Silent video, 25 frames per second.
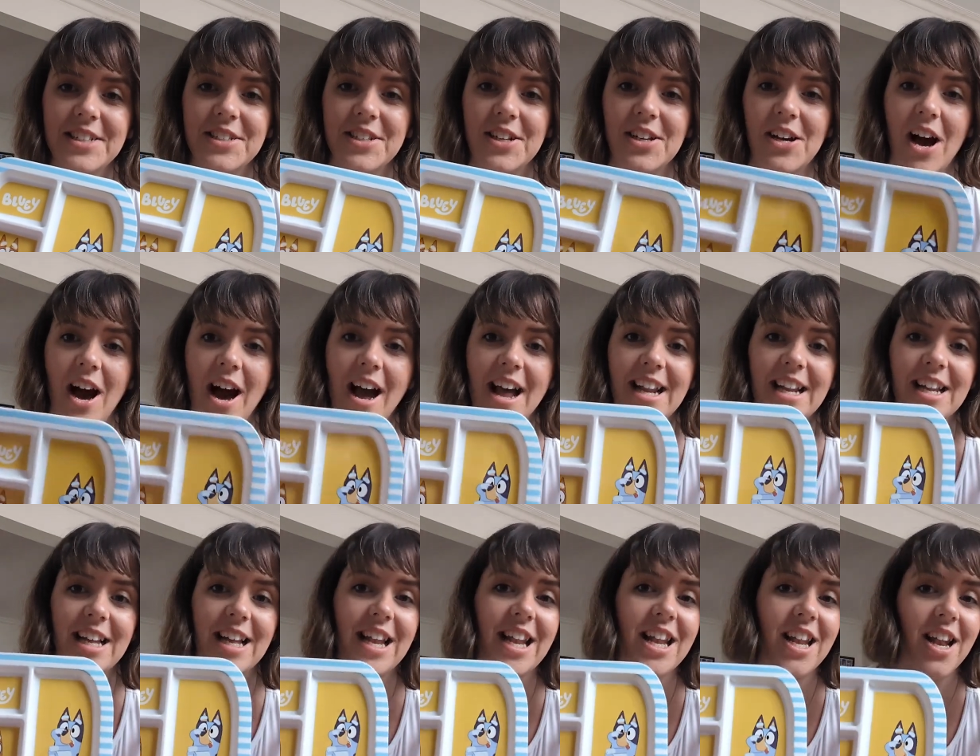So
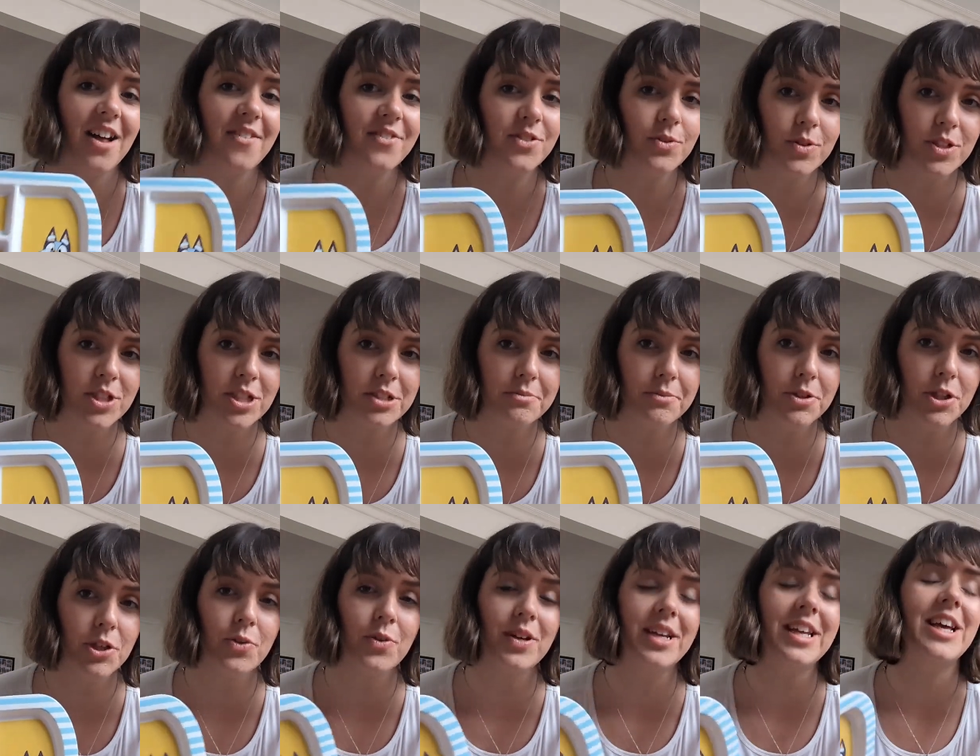Isla loves watching
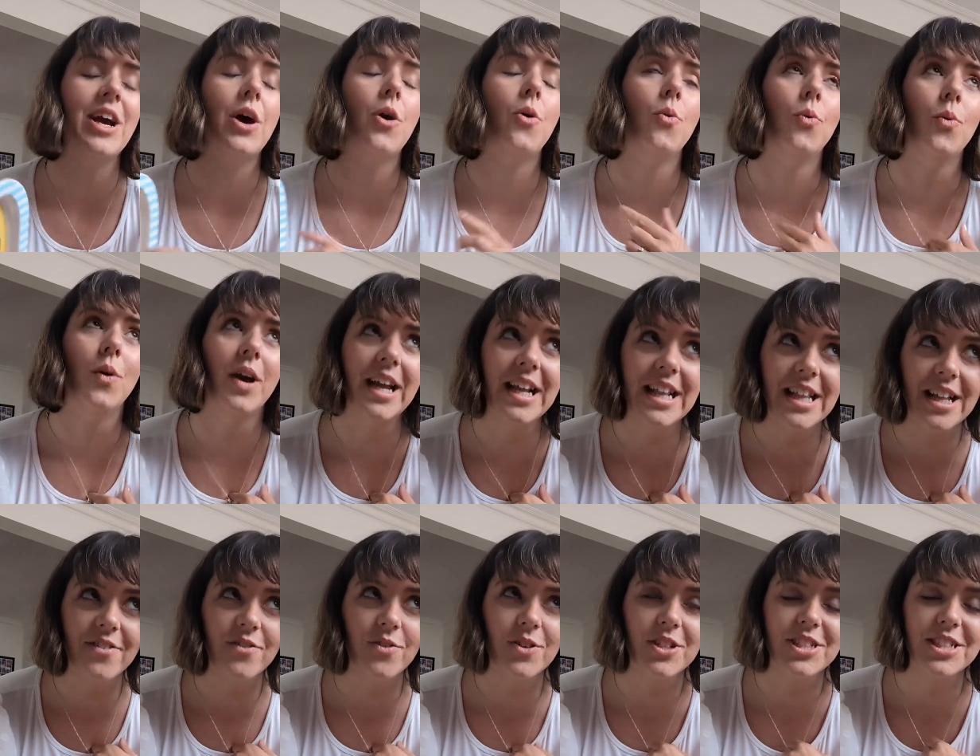Bluey. We
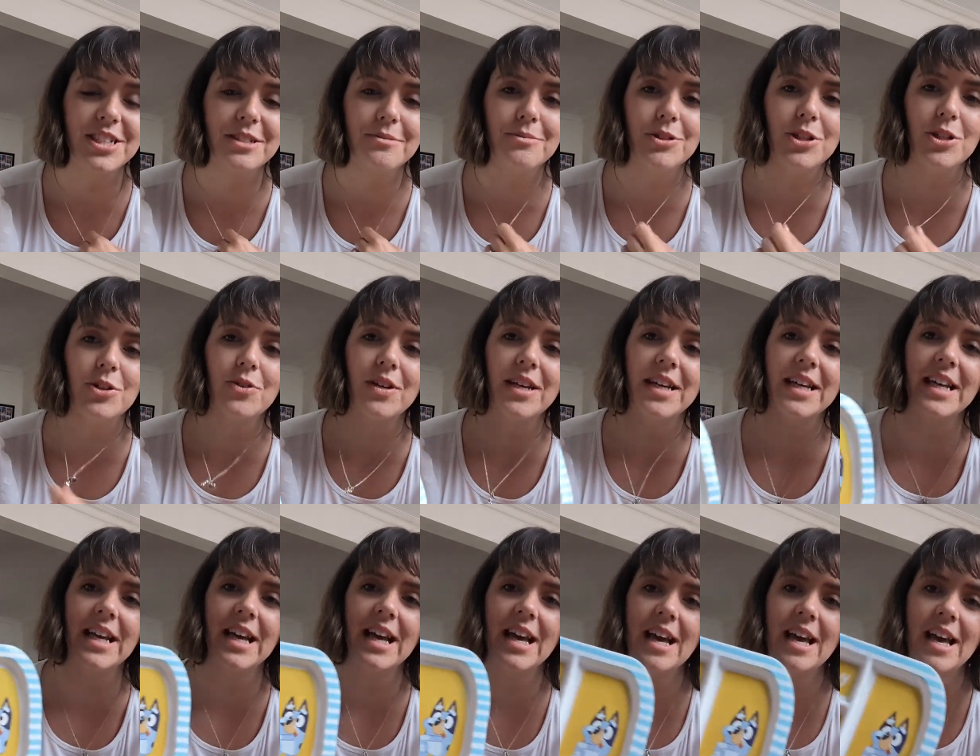love watching
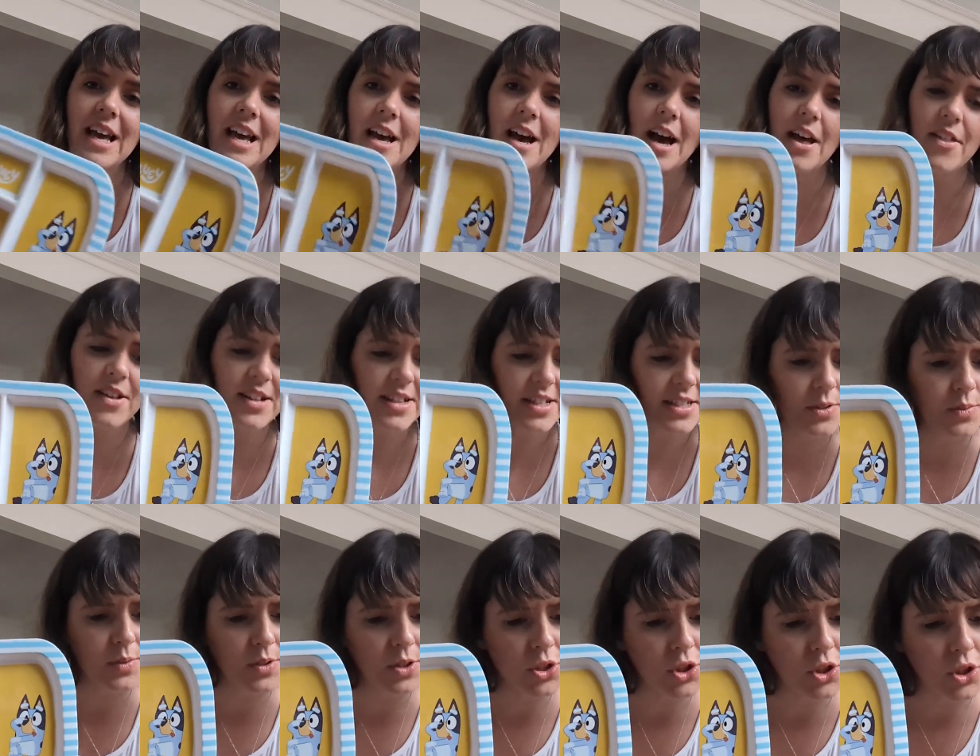Bluey. I think
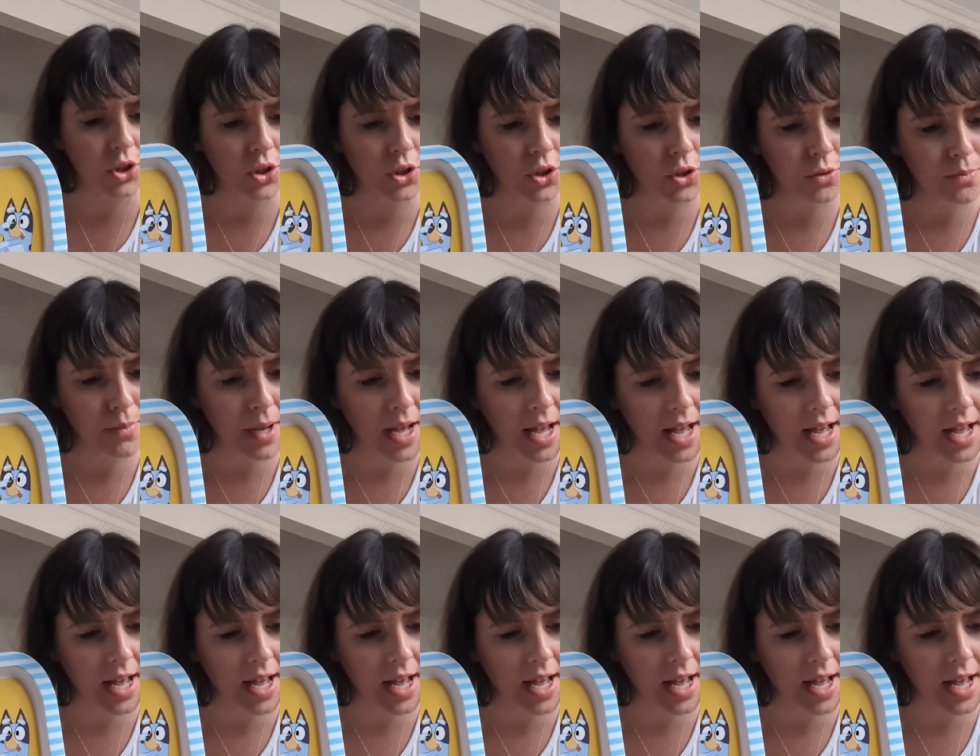this was £2.